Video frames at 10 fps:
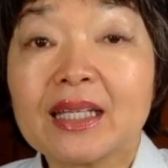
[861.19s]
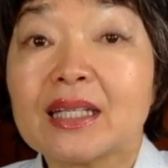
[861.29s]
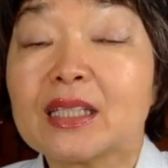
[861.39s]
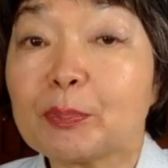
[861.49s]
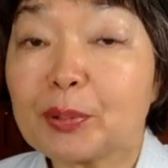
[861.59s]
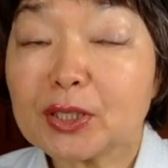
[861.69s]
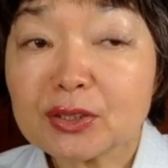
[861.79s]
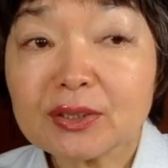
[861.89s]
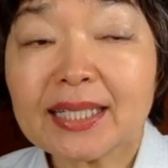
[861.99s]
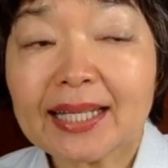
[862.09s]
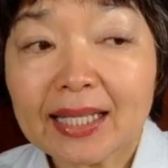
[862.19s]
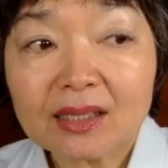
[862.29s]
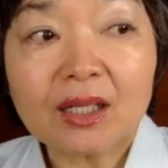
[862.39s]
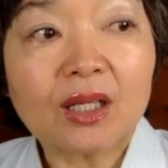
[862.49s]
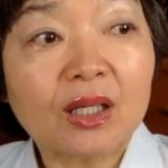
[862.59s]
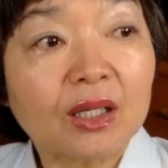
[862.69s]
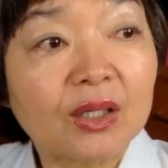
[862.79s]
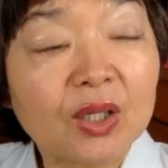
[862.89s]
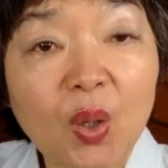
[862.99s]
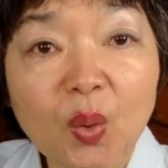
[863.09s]
the person cannot
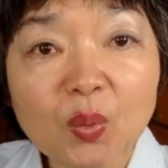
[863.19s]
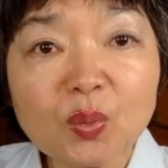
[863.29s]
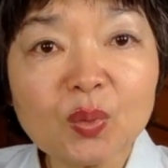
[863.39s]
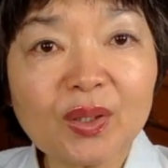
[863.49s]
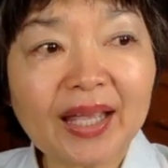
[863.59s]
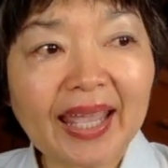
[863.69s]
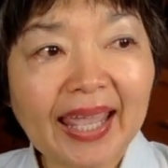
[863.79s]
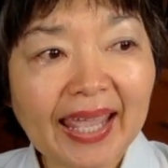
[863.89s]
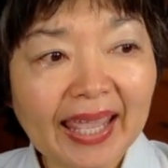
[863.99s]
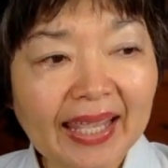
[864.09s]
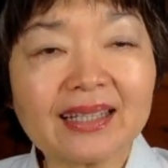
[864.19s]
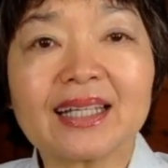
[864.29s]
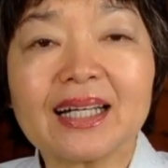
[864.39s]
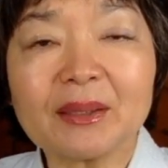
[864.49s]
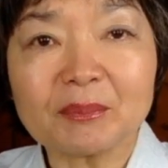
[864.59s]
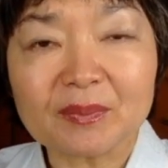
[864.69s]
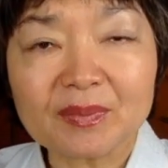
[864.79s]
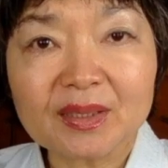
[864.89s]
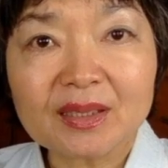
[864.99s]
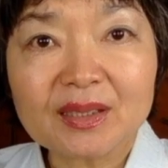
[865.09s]
go and come.
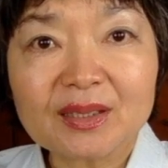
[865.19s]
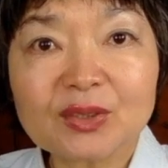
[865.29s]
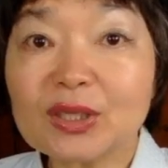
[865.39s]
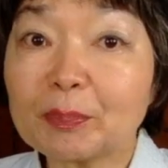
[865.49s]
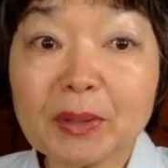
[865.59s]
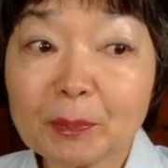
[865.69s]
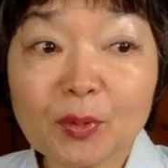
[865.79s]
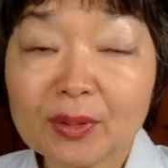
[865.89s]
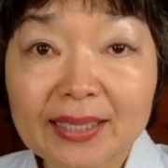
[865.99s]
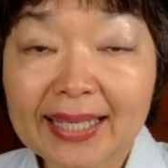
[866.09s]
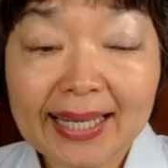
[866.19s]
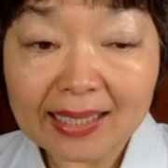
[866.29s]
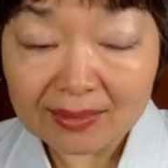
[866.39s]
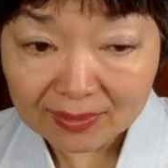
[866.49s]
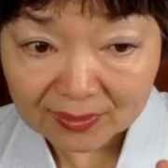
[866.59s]
So the people cannot